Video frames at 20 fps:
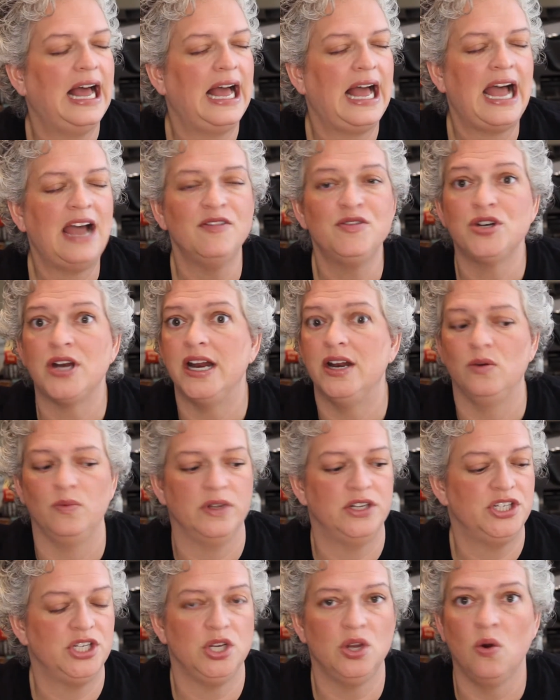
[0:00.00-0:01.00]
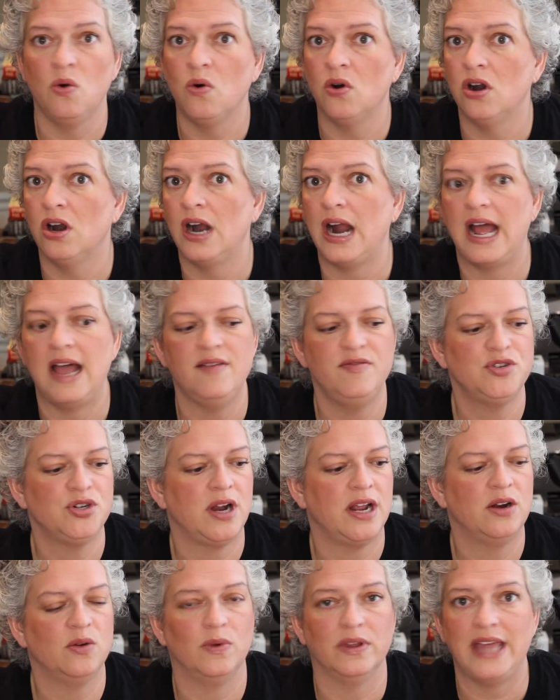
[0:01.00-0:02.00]
I've tried it with Dior. I've
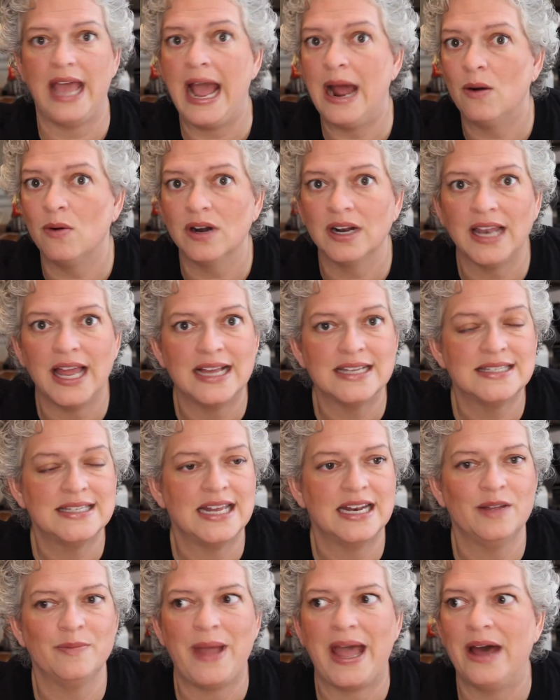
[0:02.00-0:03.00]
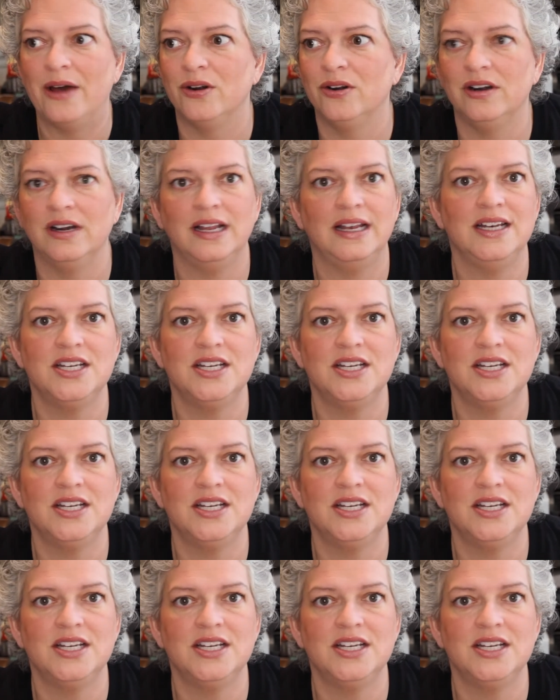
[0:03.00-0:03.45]
tried it with Hourglass setting powder.